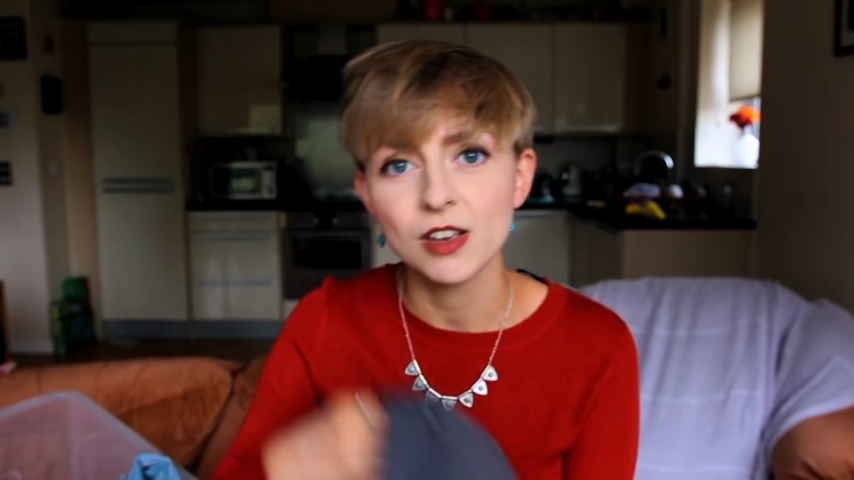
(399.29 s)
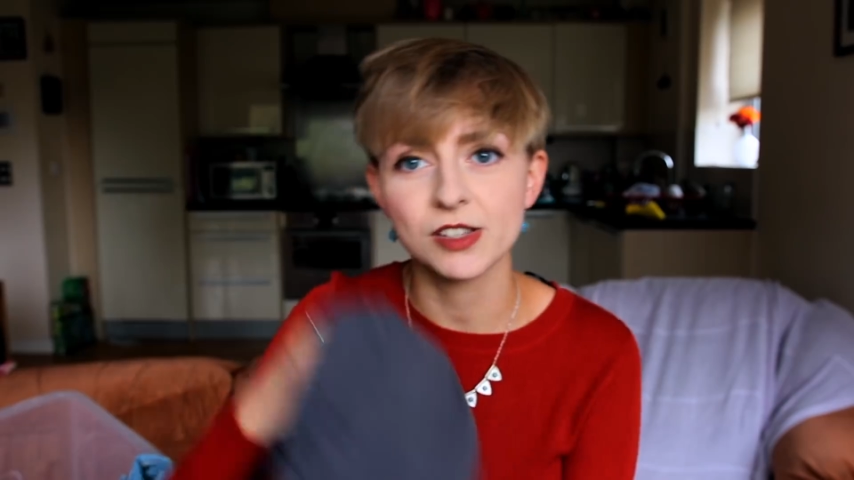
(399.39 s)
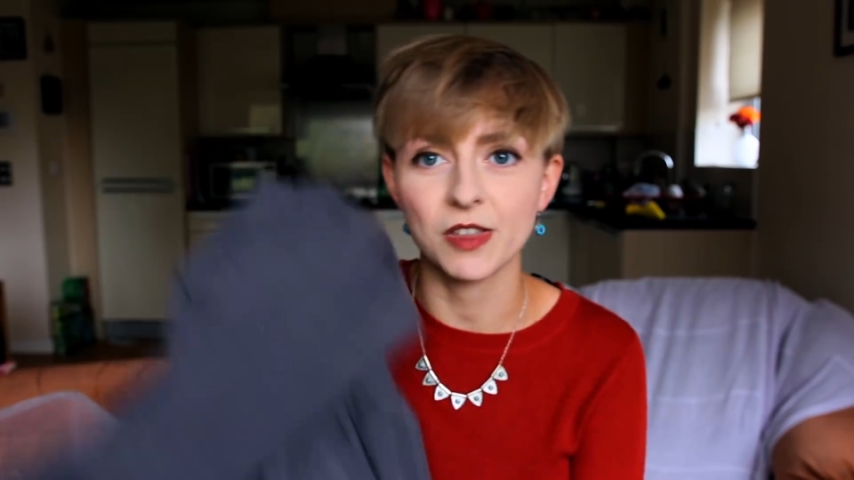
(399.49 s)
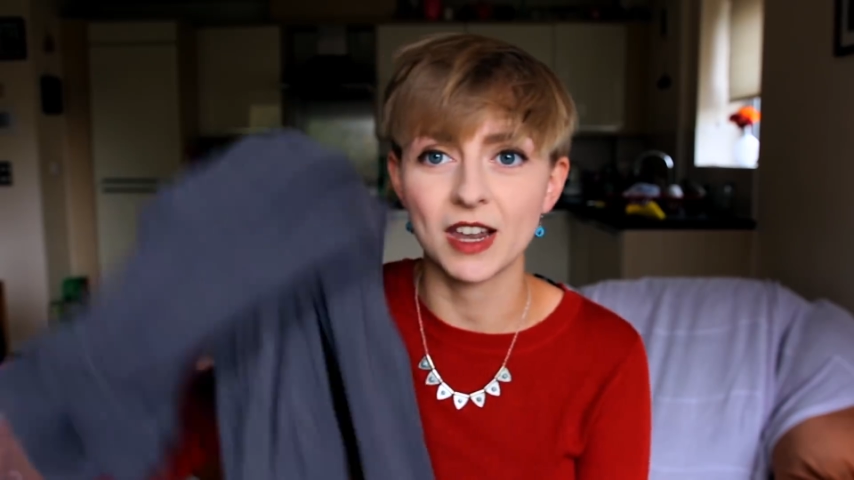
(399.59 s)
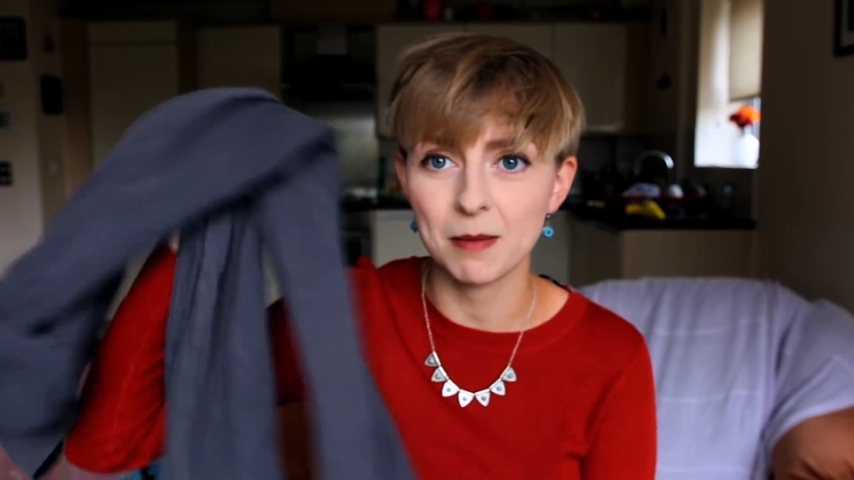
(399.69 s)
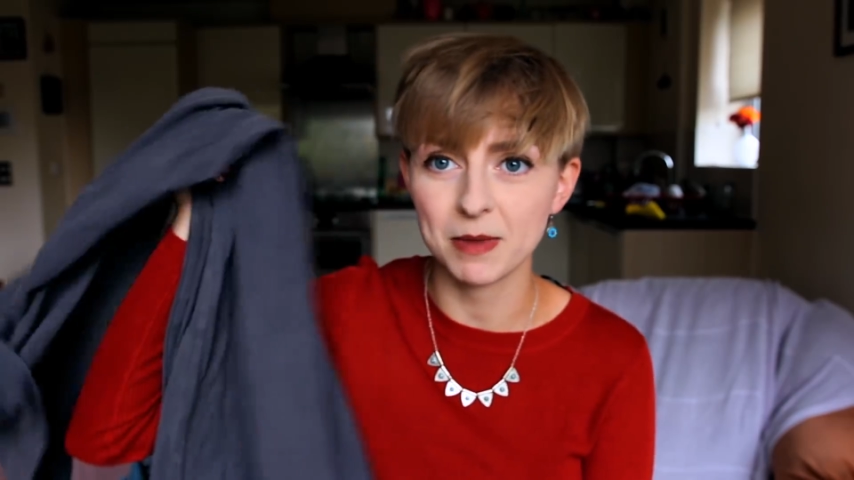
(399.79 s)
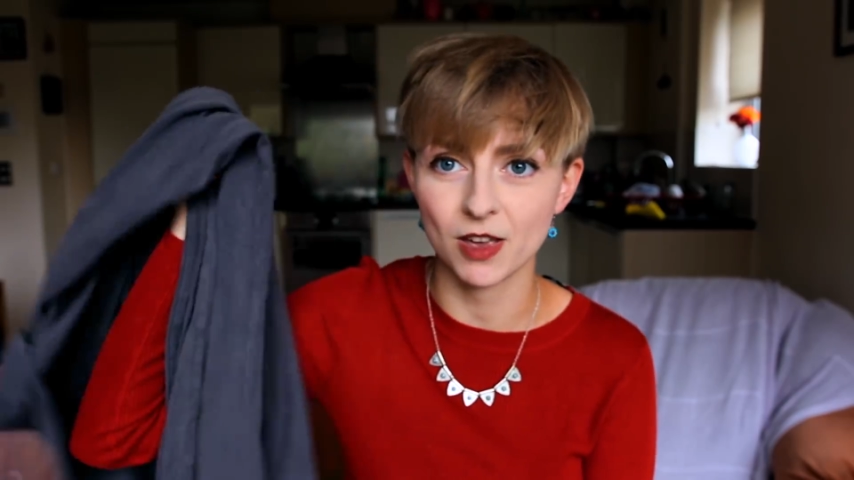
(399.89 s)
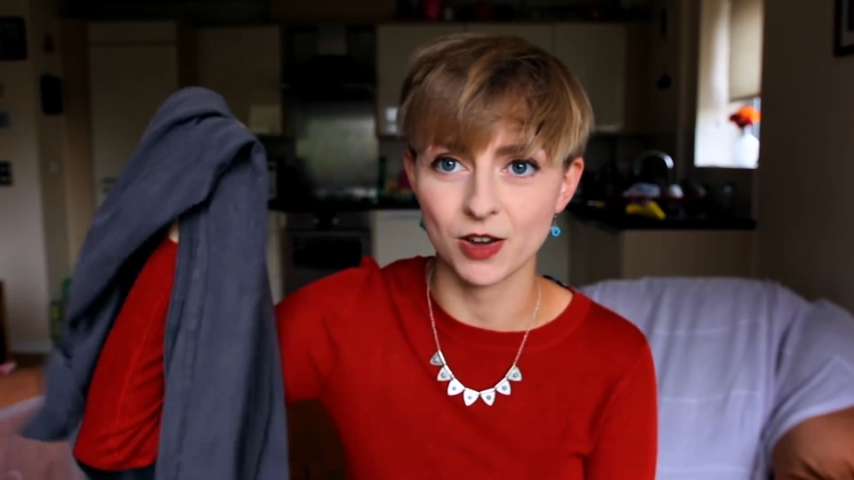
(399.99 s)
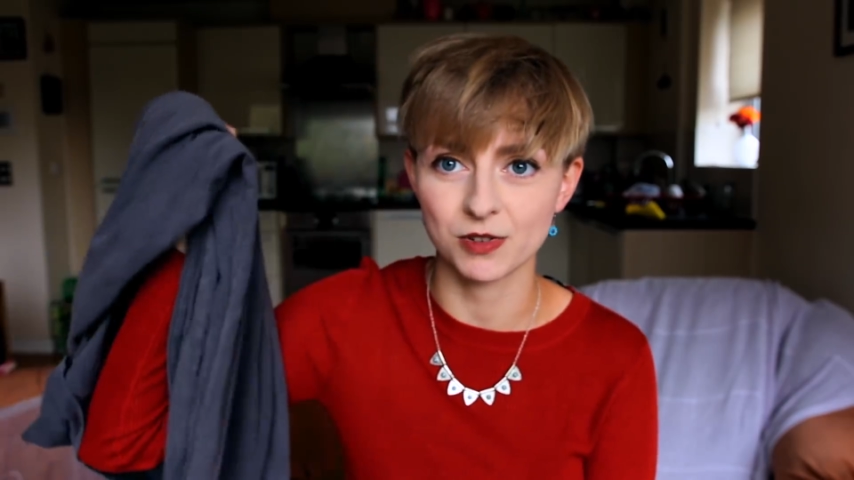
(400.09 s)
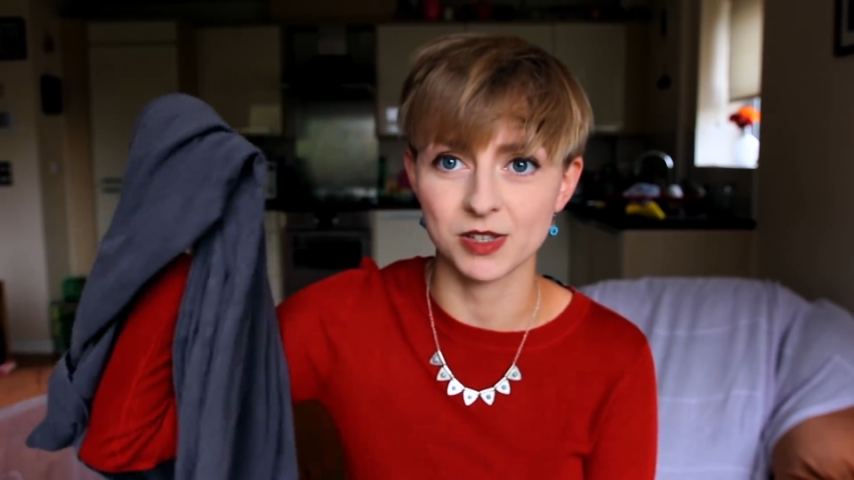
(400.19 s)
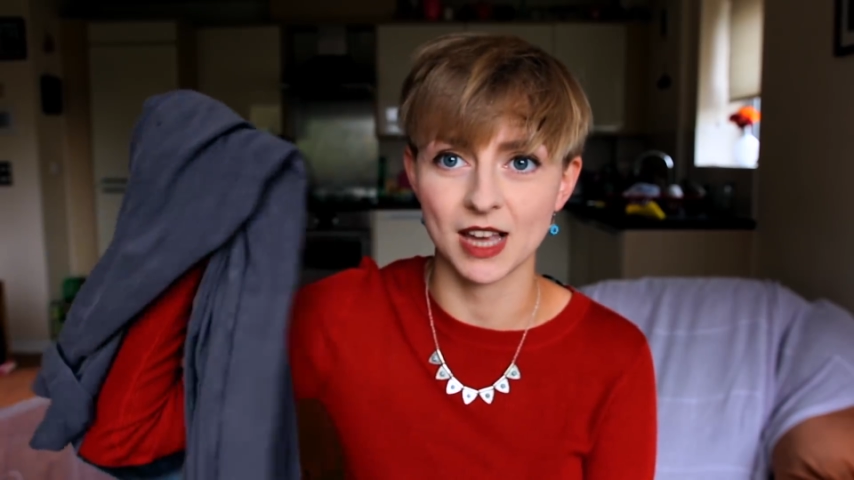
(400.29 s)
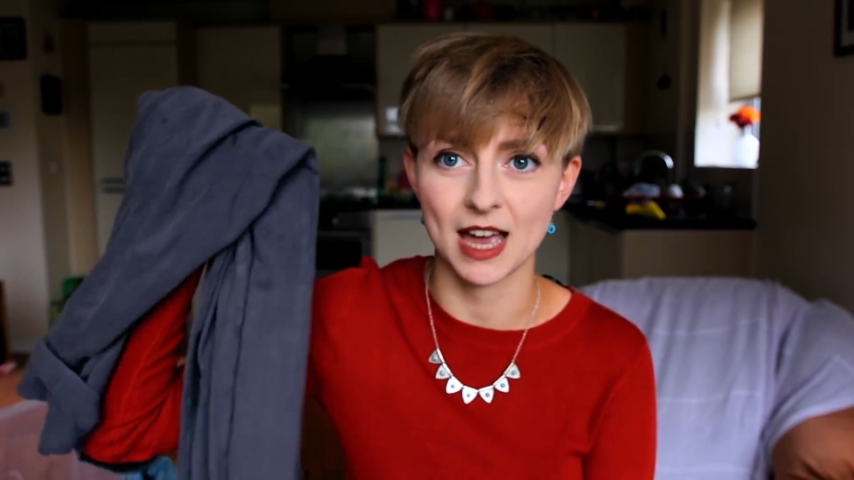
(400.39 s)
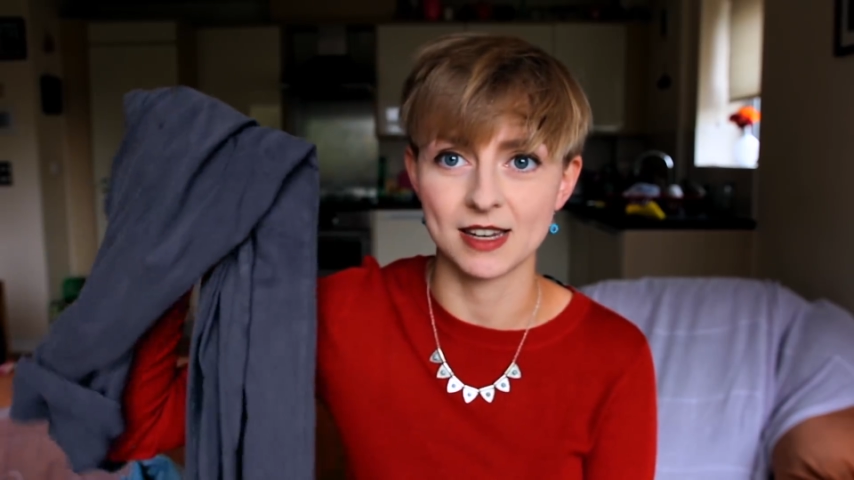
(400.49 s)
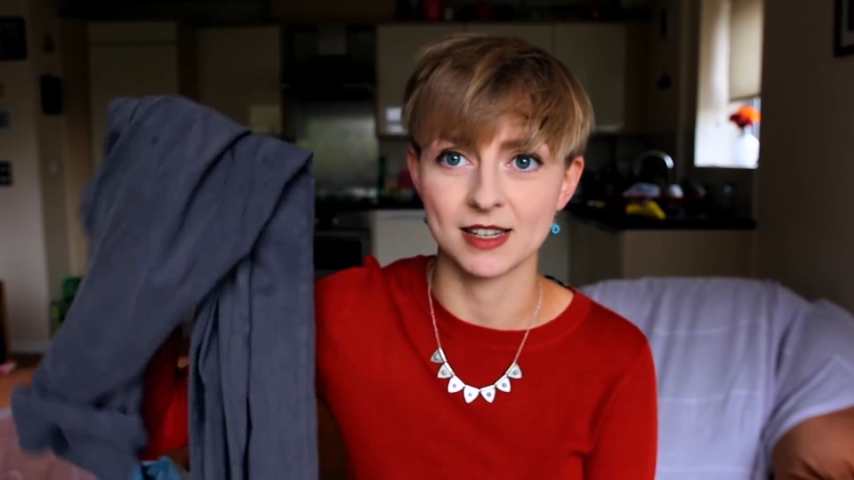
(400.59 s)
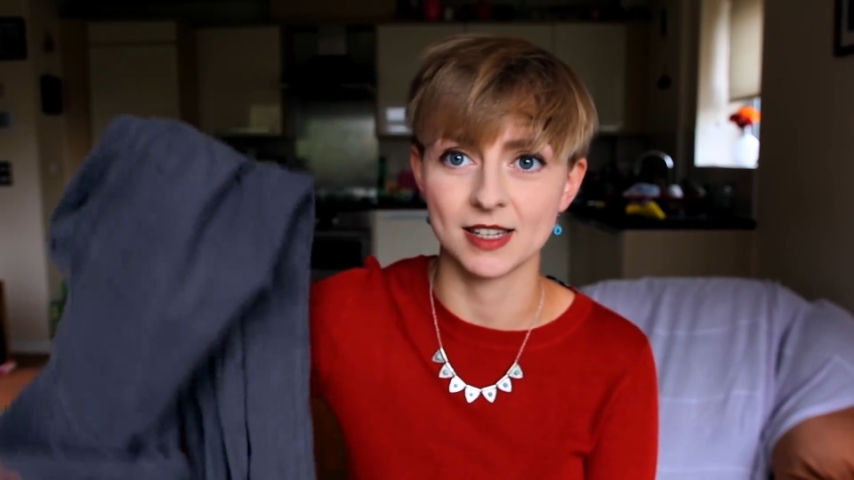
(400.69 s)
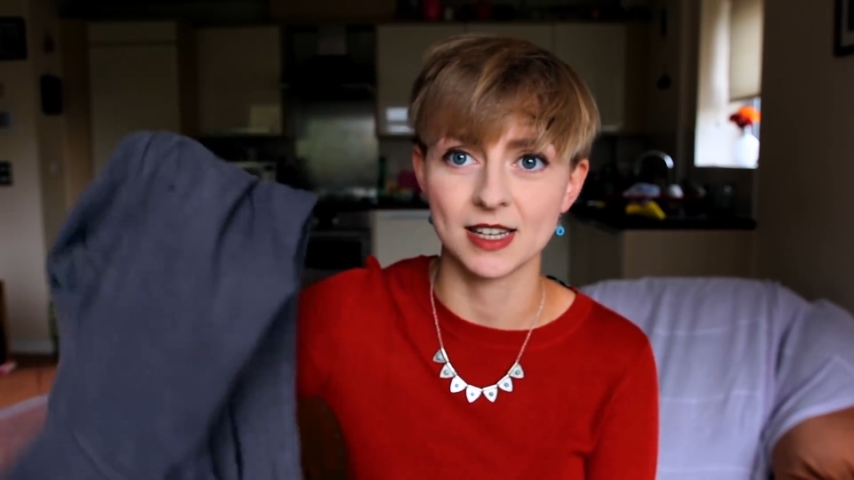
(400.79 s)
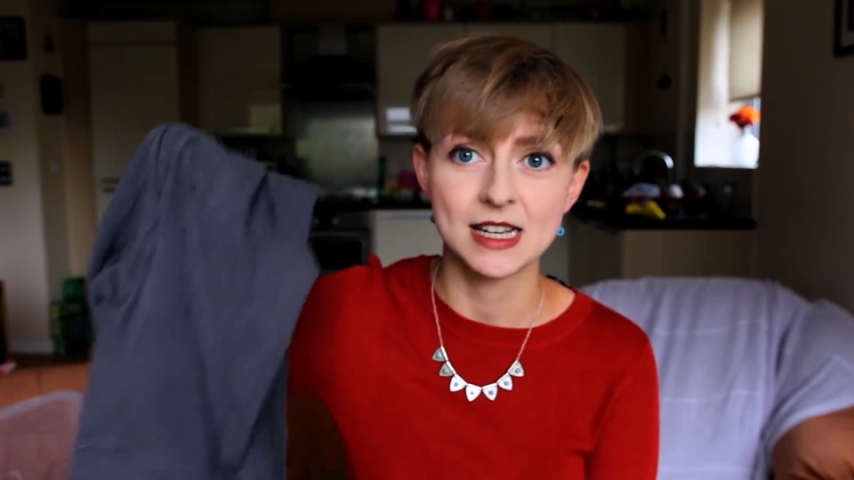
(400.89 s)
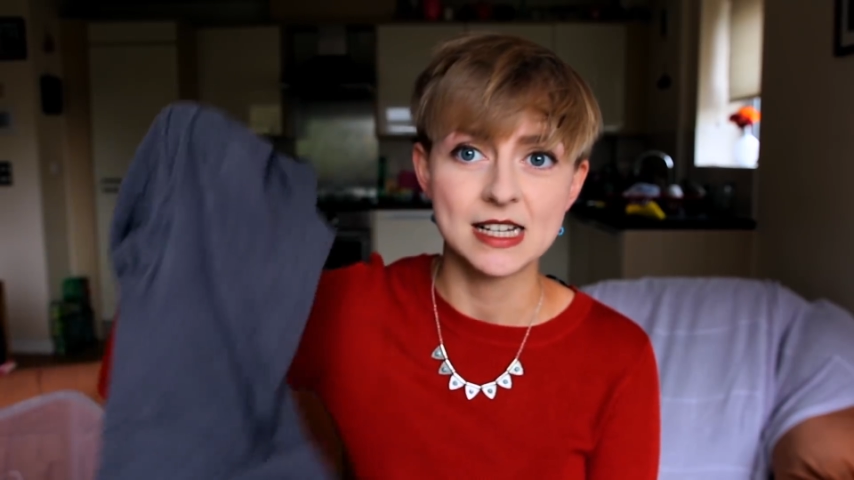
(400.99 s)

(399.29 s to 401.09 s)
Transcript: so they lent me those and